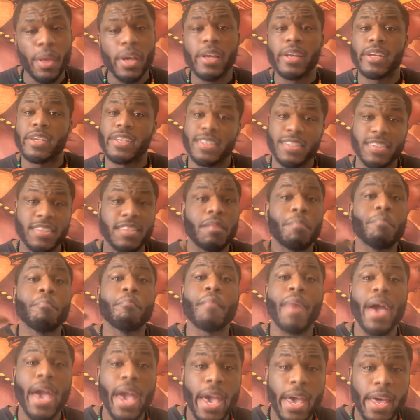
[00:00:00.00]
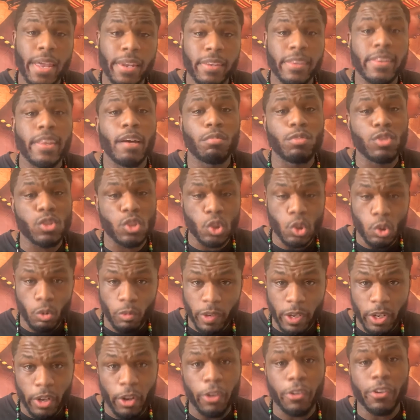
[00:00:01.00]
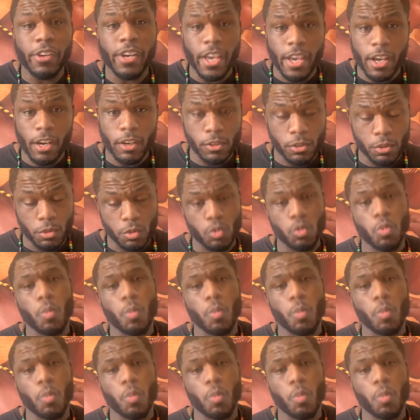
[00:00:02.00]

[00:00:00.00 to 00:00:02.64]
This is a man that was doing her nails.